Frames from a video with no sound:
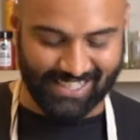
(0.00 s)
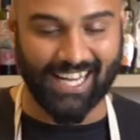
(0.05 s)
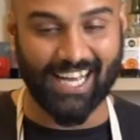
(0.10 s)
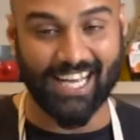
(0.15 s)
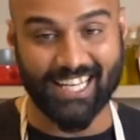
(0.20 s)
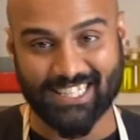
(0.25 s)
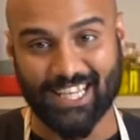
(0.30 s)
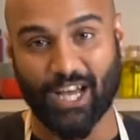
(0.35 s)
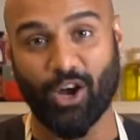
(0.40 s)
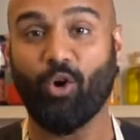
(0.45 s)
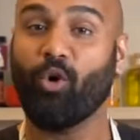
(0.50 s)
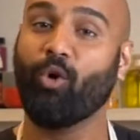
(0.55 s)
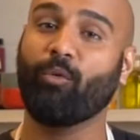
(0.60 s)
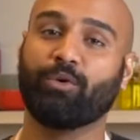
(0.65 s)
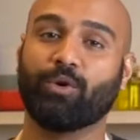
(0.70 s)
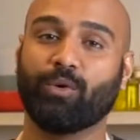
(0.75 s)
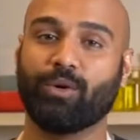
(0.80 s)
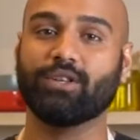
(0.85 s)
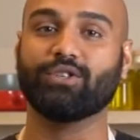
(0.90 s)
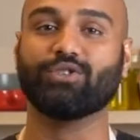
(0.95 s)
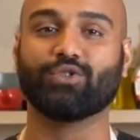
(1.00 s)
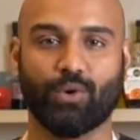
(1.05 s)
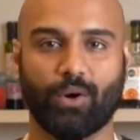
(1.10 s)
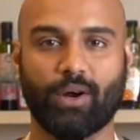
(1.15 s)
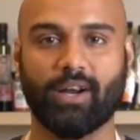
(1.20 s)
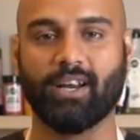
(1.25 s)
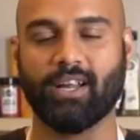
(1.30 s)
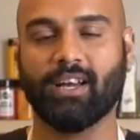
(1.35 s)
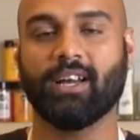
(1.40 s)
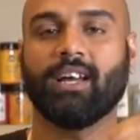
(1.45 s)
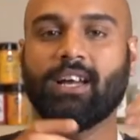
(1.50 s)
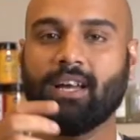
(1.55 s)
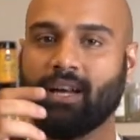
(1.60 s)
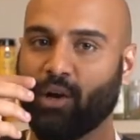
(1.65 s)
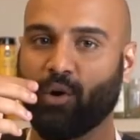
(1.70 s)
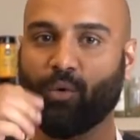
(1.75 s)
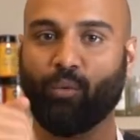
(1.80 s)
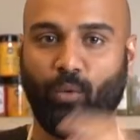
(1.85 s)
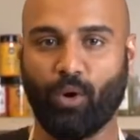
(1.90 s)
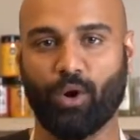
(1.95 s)
guys. I hope you enjoyed
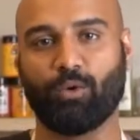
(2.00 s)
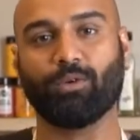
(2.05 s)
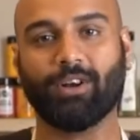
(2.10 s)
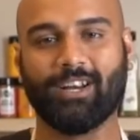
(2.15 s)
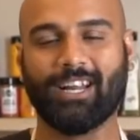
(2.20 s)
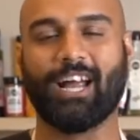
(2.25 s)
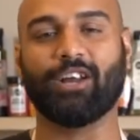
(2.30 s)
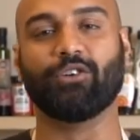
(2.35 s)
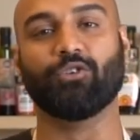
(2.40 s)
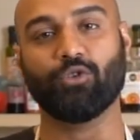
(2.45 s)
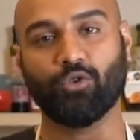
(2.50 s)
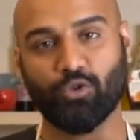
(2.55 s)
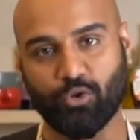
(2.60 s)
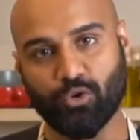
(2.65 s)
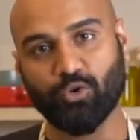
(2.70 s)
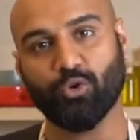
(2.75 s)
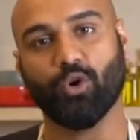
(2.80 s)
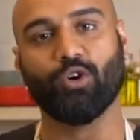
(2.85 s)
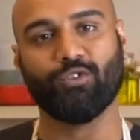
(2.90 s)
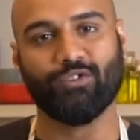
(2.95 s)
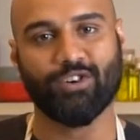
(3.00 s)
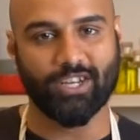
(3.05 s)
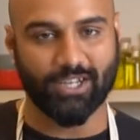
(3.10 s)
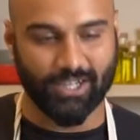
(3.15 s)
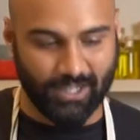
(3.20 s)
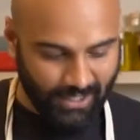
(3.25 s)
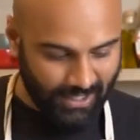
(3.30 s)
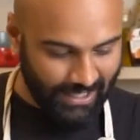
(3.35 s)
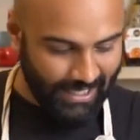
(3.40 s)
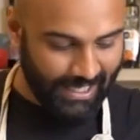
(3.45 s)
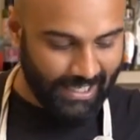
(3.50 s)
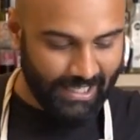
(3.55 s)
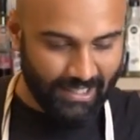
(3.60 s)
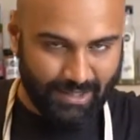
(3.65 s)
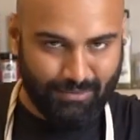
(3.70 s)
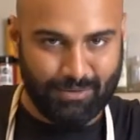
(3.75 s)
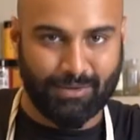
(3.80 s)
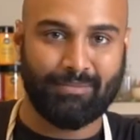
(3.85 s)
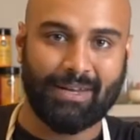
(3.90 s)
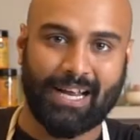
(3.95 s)
what we're trying to do over here in
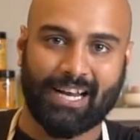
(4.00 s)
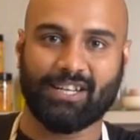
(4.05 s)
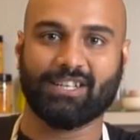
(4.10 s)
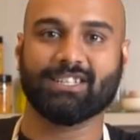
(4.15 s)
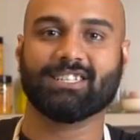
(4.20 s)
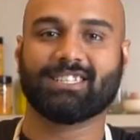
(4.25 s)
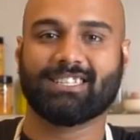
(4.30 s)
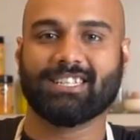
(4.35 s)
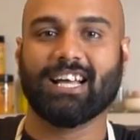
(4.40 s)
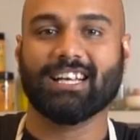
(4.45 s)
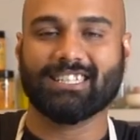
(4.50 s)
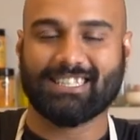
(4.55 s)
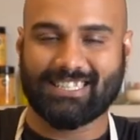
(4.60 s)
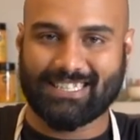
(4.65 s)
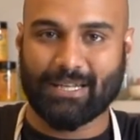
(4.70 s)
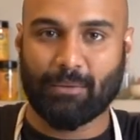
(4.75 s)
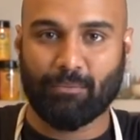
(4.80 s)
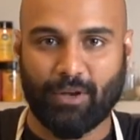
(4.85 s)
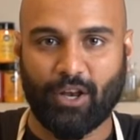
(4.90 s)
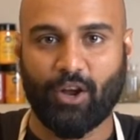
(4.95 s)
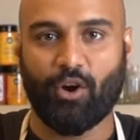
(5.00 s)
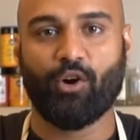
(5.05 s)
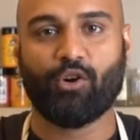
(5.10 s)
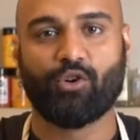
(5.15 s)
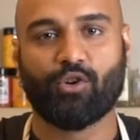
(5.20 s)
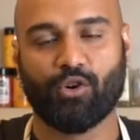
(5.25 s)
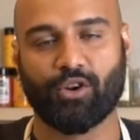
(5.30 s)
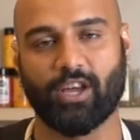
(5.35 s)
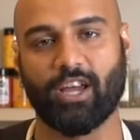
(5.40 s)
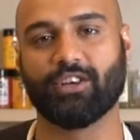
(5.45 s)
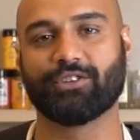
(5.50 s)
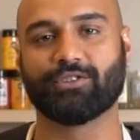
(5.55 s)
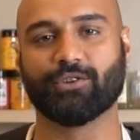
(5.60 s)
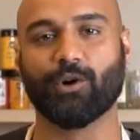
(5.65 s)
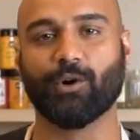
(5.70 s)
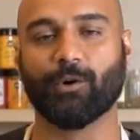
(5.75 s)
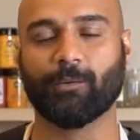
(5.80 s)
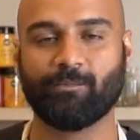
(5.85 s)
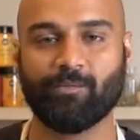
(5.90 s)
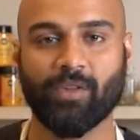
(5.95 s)
Urban Platter's Simply Good Cooking
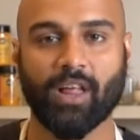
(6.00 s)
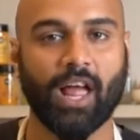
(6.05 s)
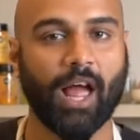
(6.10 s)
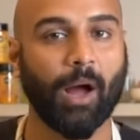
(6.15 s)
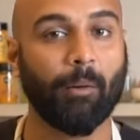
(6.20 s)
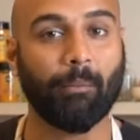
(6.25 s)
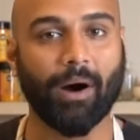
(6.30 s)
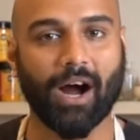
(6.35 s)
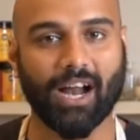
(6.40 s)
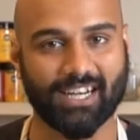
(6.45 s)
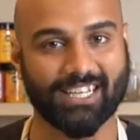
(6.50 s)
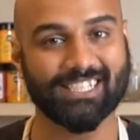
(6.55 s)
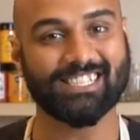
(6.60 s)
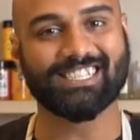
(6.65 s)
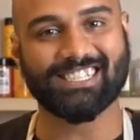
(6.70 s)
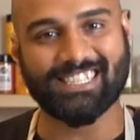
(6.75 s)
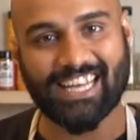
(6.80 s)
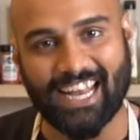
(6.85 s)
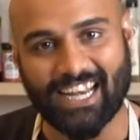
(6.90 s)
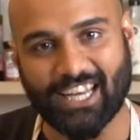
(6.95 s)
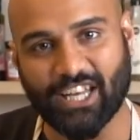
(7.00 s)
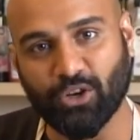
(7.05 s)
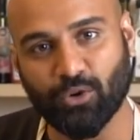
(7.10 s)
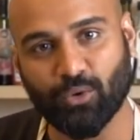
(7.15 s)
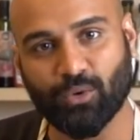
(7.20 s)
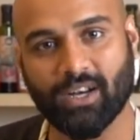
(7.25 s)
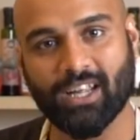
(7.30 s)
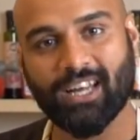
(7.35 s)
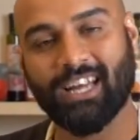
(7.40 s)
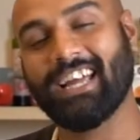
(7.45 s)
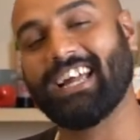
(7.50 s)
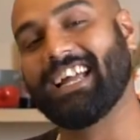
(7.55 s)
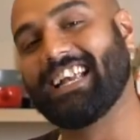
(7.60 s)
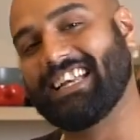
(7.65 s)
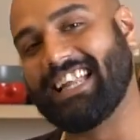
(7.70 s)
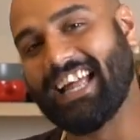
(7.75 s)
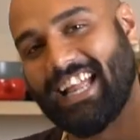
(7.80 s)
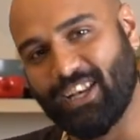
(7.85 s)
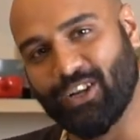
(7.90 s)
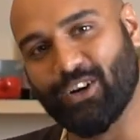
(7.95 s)
Show. But stay tuned,
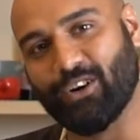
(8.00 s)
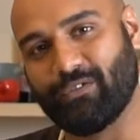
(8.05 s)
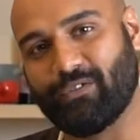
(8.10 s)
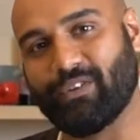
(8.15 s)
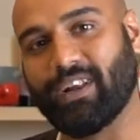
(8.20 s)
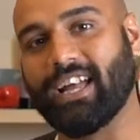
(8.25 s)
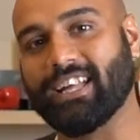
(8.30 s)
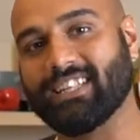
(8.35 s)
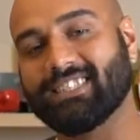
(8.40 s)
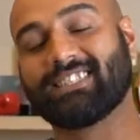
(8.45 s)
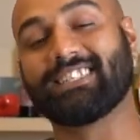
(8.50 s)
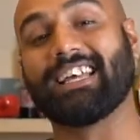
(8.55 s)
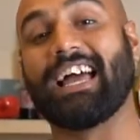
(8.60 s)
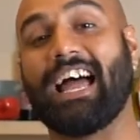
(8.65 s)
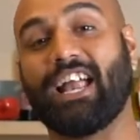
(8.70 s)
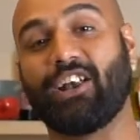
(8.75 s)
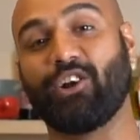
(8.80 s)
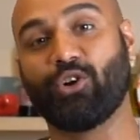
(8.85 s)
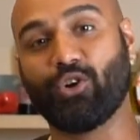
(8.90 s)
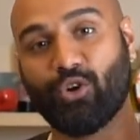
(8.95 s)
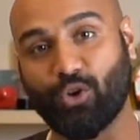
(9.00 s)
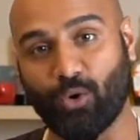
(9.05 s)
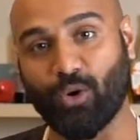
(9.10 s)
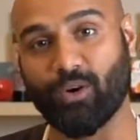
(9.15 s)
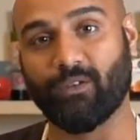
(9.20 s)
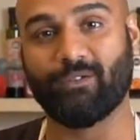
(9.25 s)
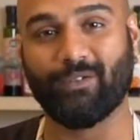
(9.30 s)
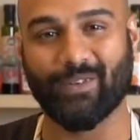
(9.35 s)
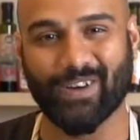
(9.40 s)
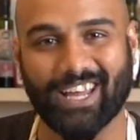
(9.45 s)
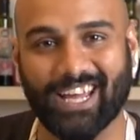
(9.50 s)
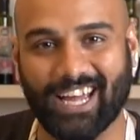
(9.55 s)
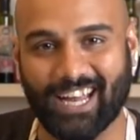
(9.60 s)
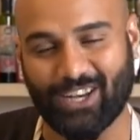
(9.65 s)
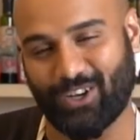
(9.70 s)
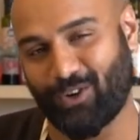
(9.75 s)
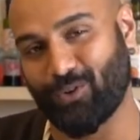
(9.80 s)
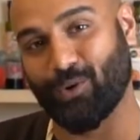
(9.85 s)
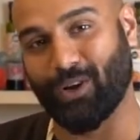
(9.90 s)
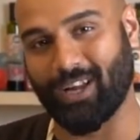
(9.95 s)
tell your friends and don't forget to